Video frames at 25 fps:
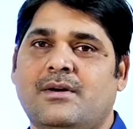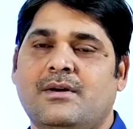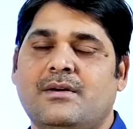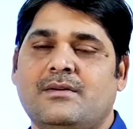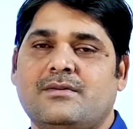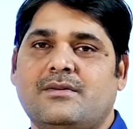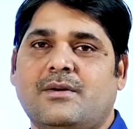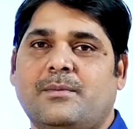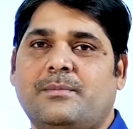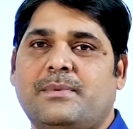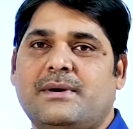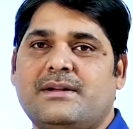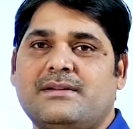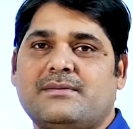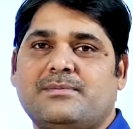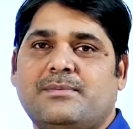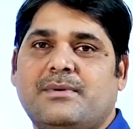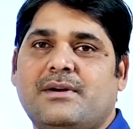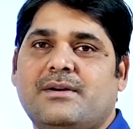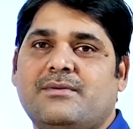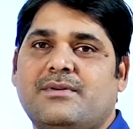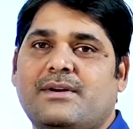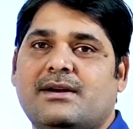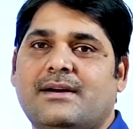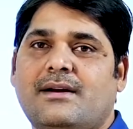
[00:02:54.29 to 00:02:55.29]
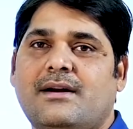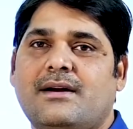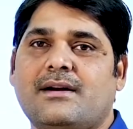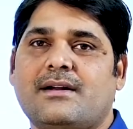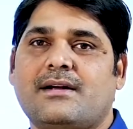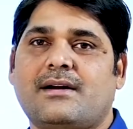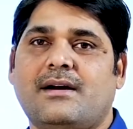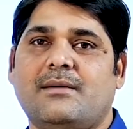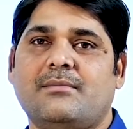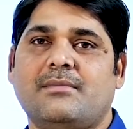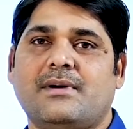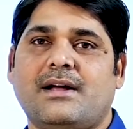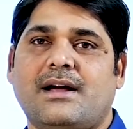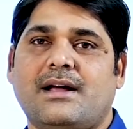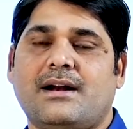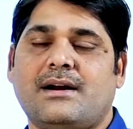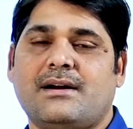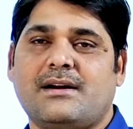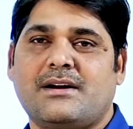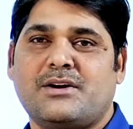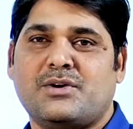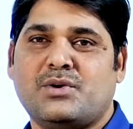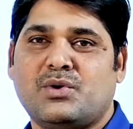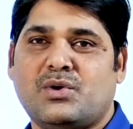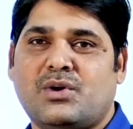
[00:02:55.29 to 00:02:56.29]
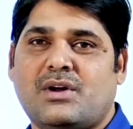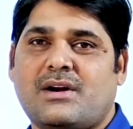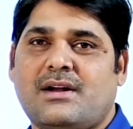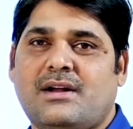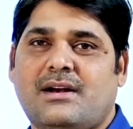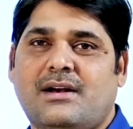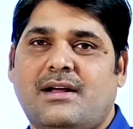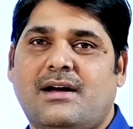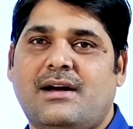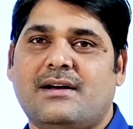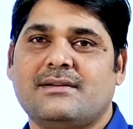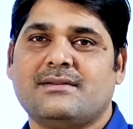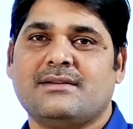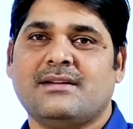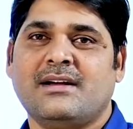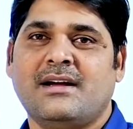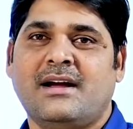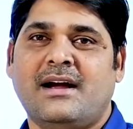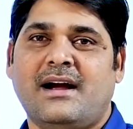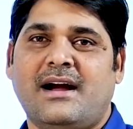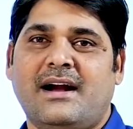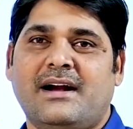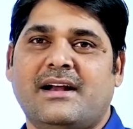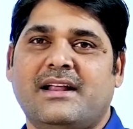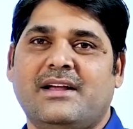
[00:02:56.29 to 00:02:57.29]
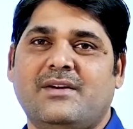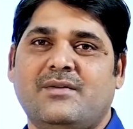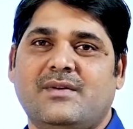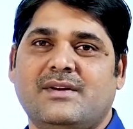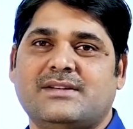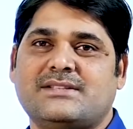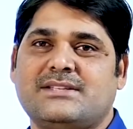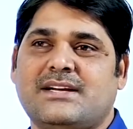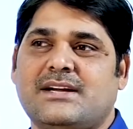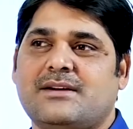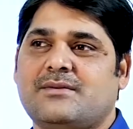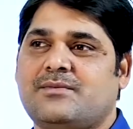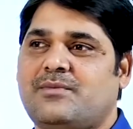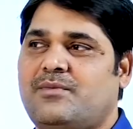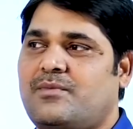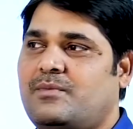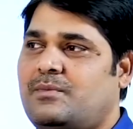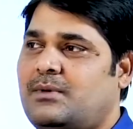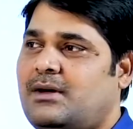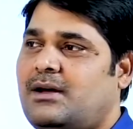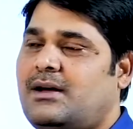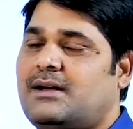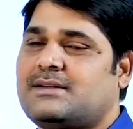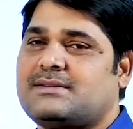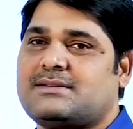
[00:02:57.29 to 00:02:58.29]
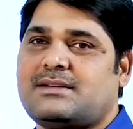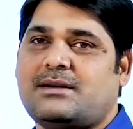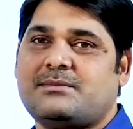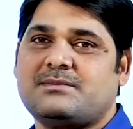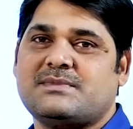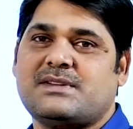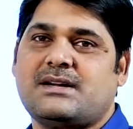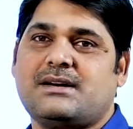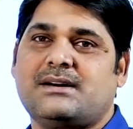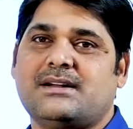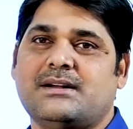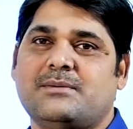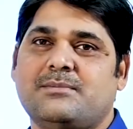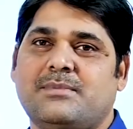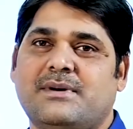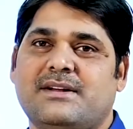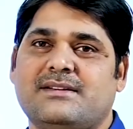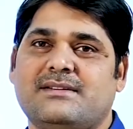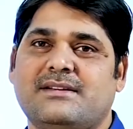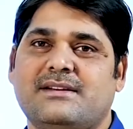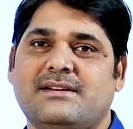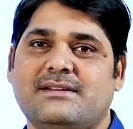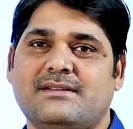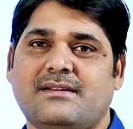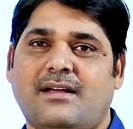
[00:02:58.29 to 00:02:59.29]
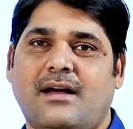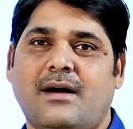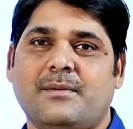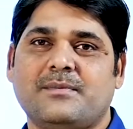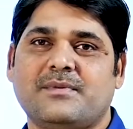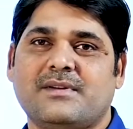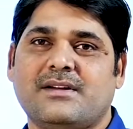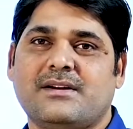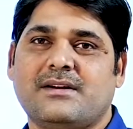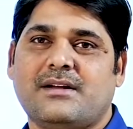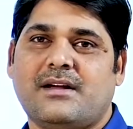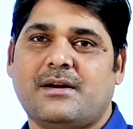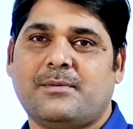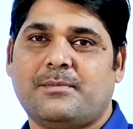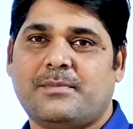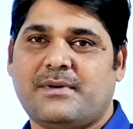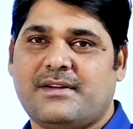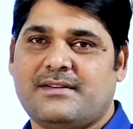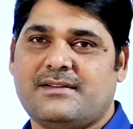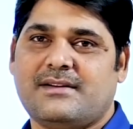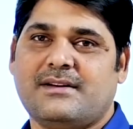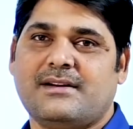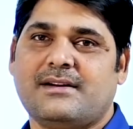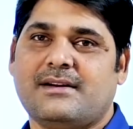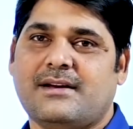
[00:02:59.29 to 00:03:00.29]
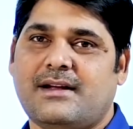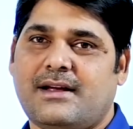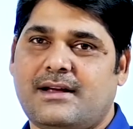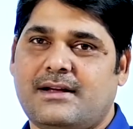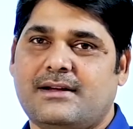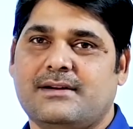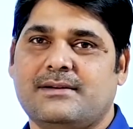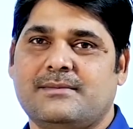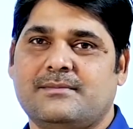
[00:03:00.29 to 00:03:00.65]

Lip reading: So principal will not come directly to your class and he will check some certain person is absent or present like.